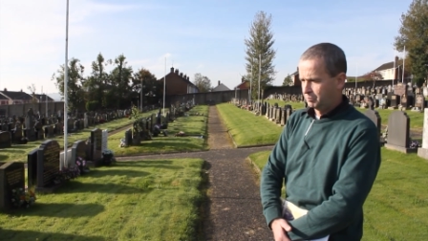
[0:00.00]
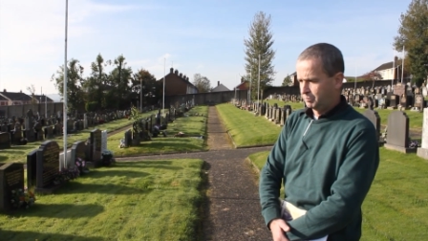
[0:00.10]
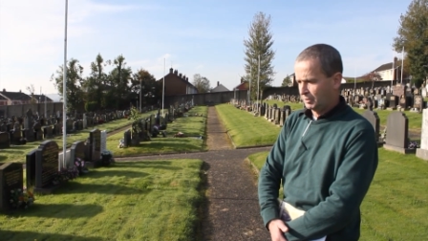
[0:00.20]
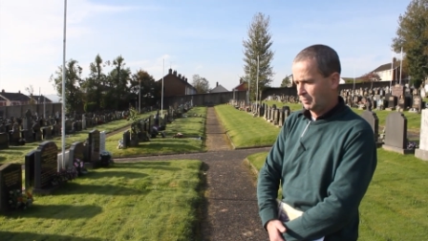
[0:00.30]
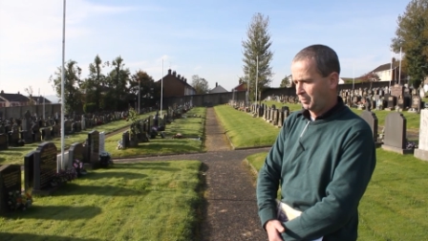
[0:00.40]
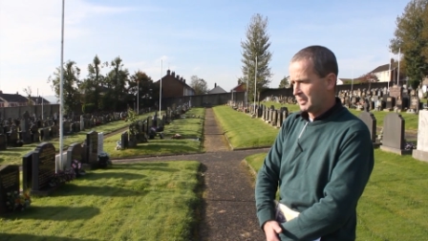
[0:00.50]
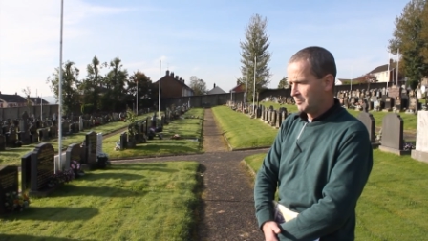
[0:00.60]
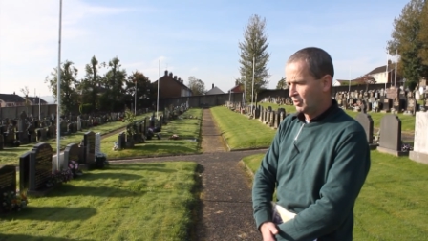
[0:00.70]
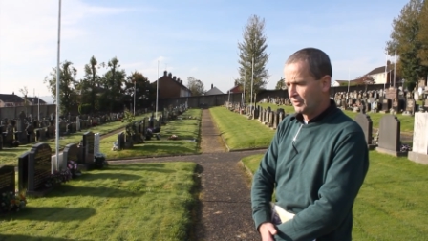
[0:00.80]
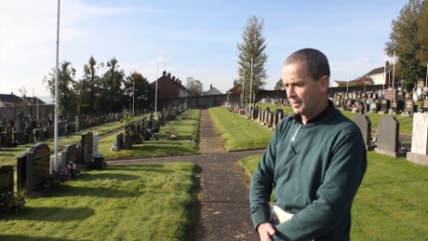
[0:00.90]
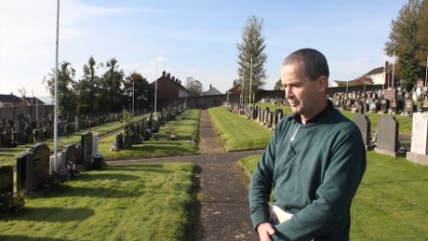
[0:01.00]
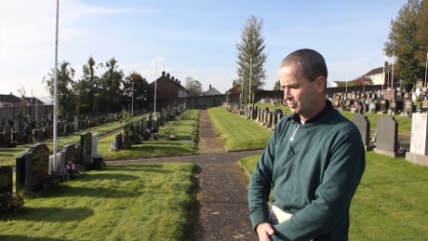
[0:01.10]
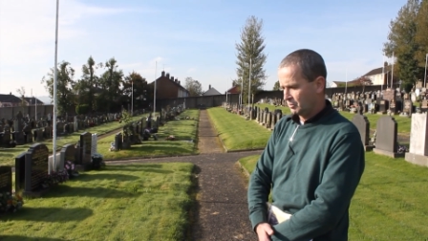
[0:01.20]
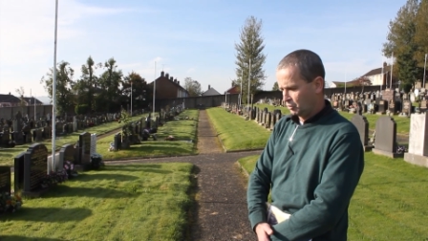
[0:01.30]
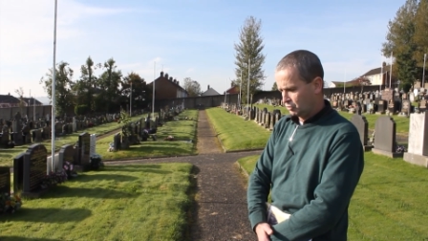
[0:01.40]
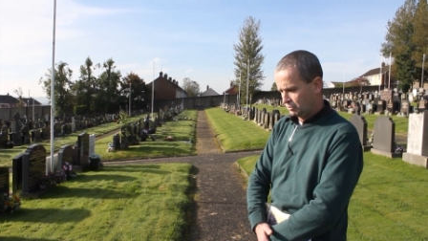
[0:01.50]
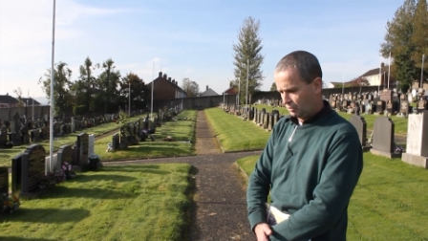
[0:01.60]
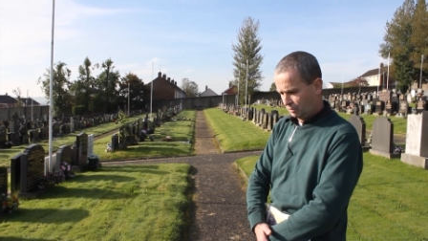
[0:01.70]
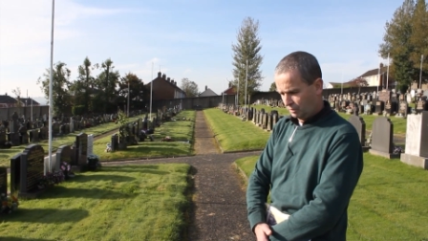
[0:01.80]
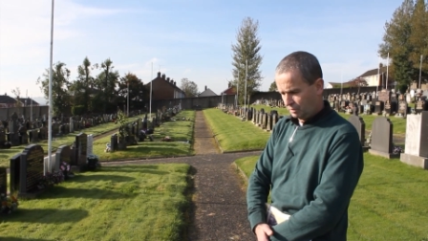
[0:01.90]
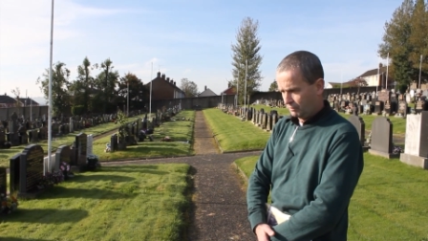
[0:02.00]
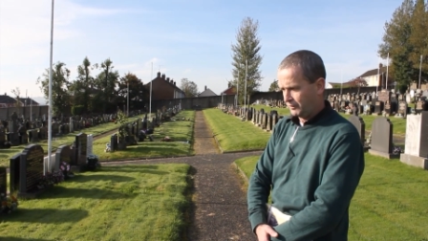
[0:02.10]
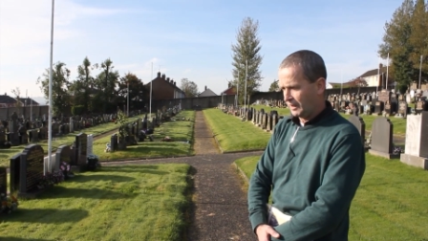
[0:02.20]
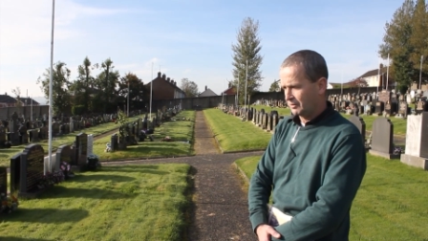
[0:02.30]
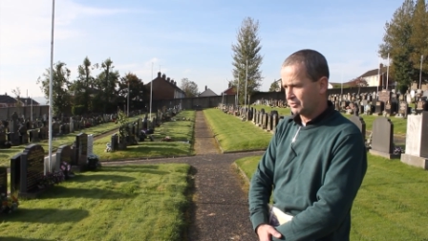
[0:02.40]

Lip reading: put the blame on them, and it wasn't. All the fire